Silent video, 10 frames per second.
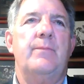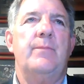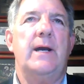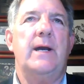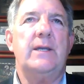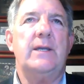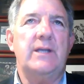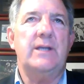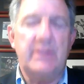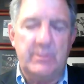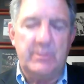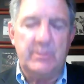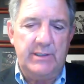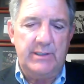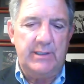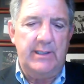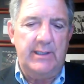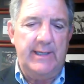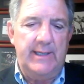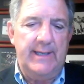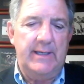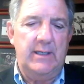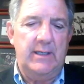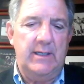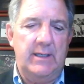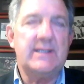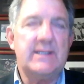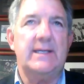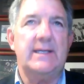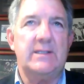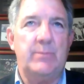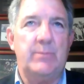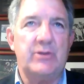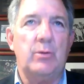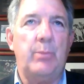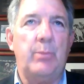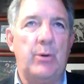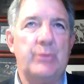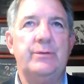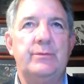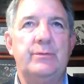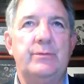I can tell you this much, that it takes a special person